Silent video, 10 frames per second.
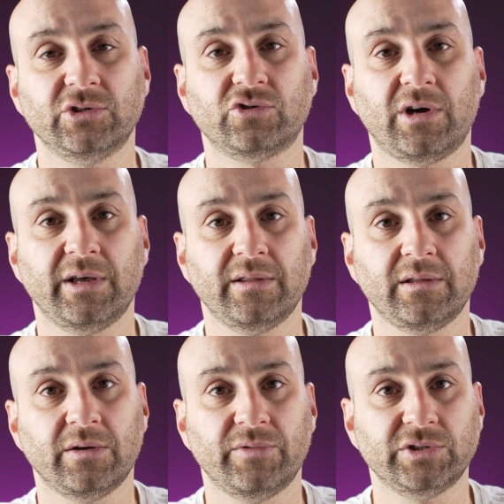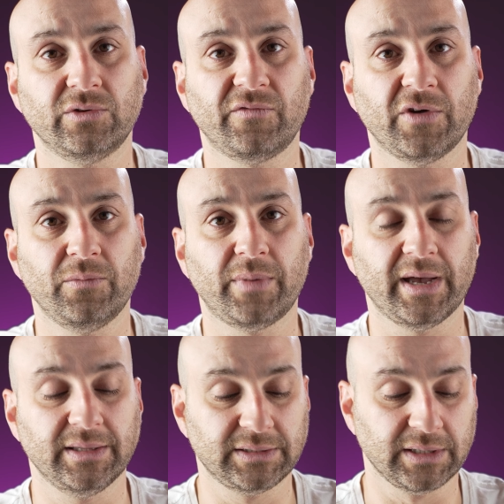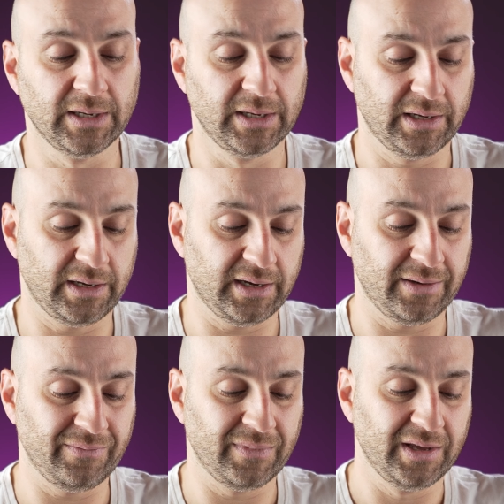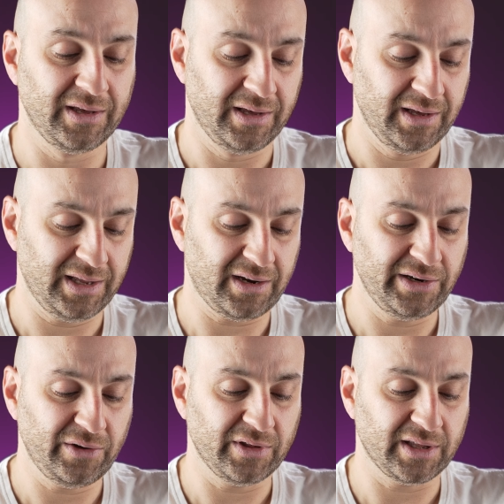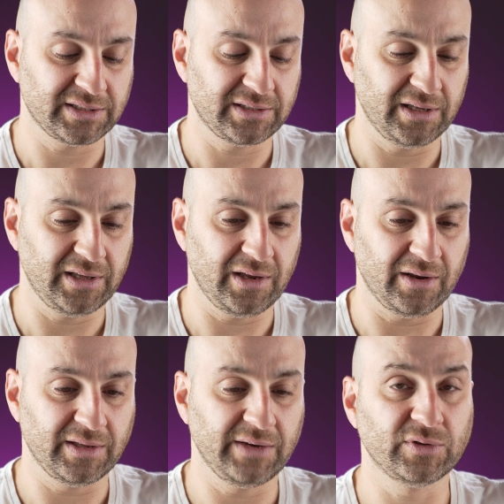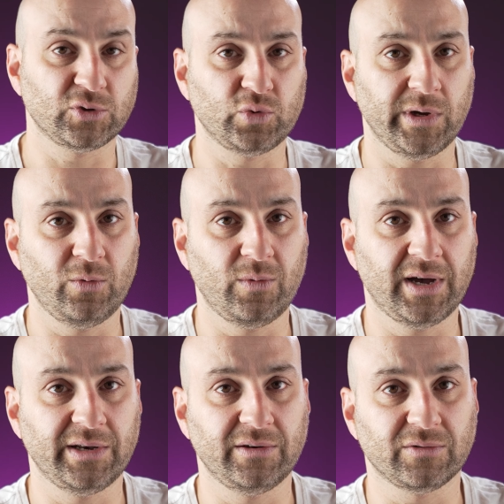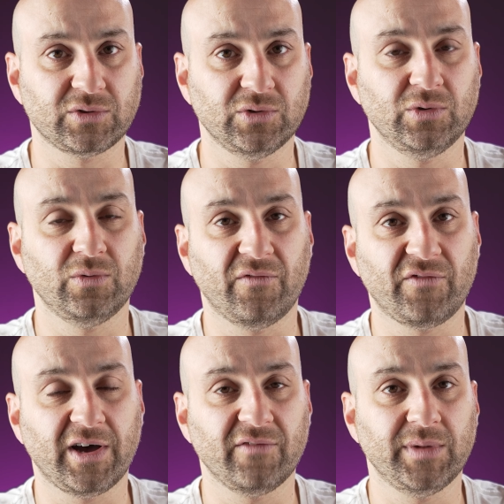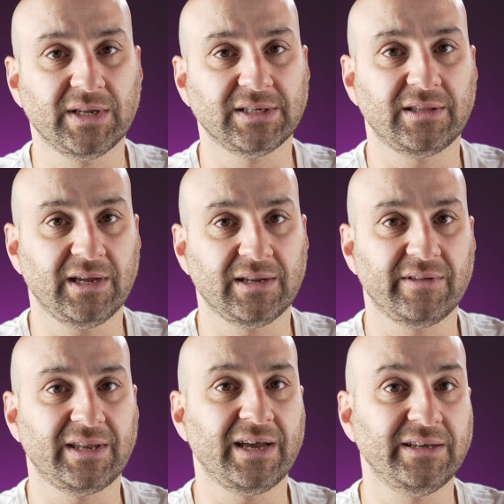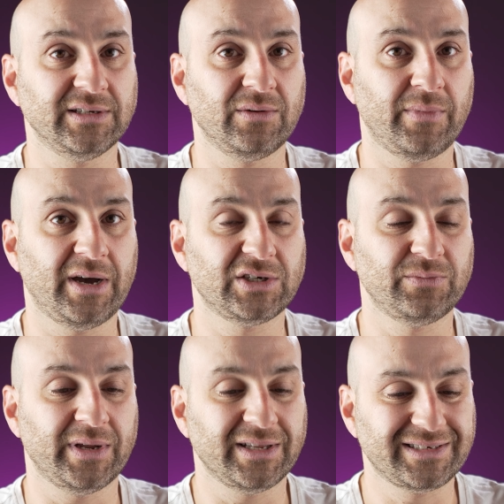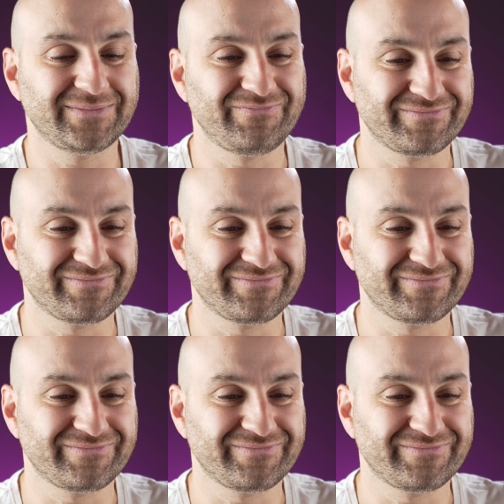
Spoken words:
and dry than the original foam pads. I know that it's, the difference between 1 or 2 or 5 minutes at the end of the day isn't much, but it's